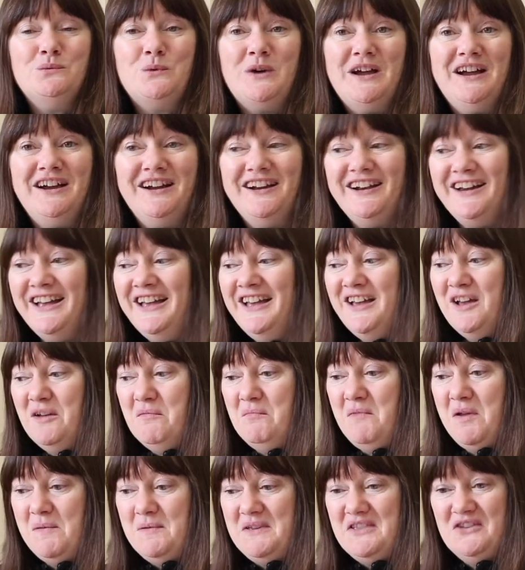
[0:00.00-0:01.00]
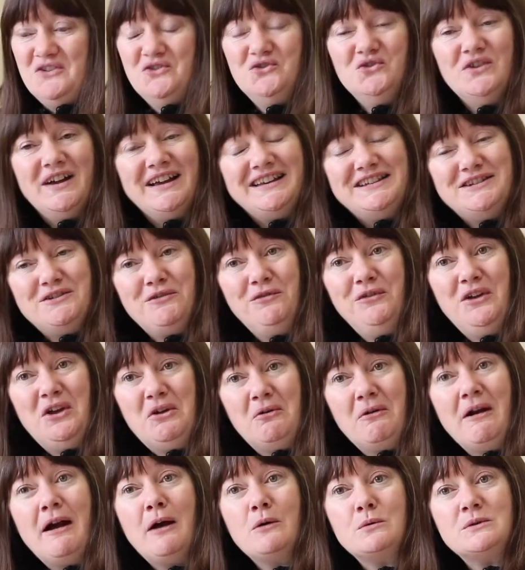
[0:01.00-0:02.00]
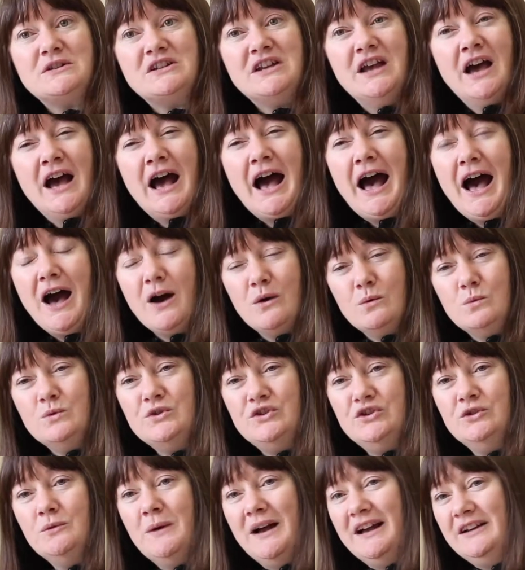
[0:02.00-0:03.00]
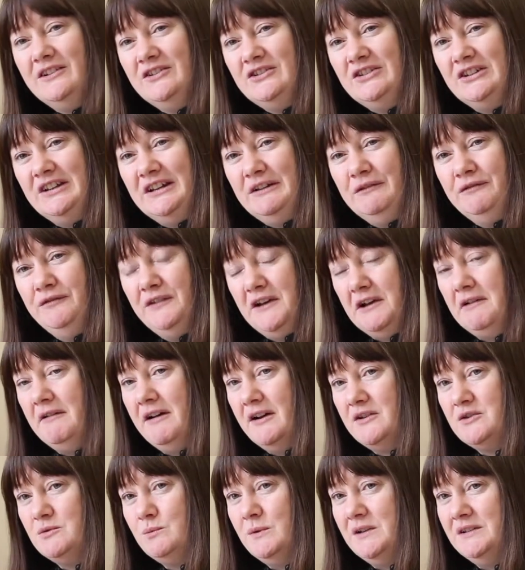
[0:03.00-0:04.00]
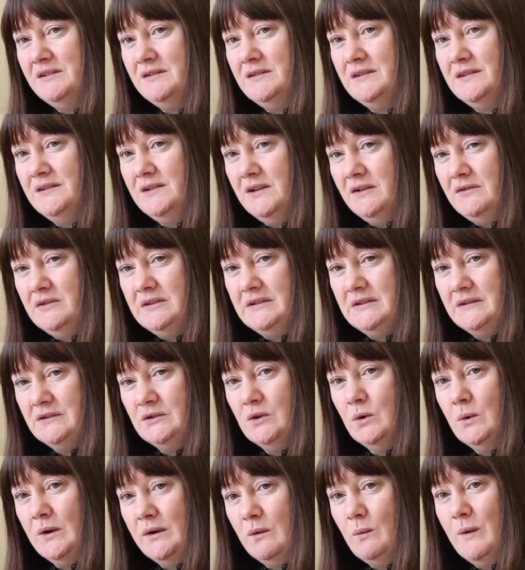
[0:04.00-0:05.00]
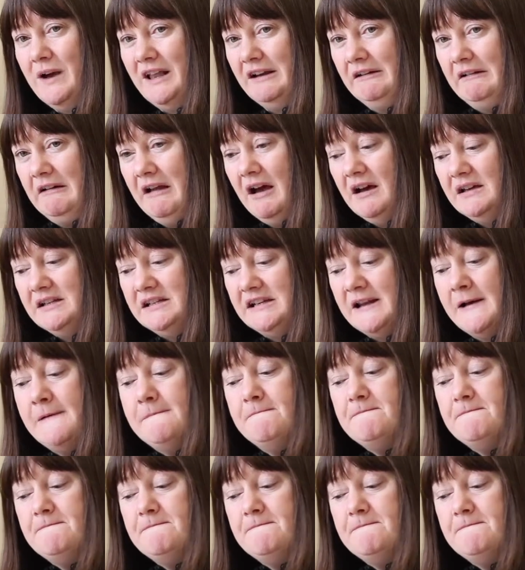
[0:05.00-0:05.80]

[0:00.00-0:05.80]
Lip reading: where maybe they're trying to figure out how would you actually figure out whether the service is going well or not.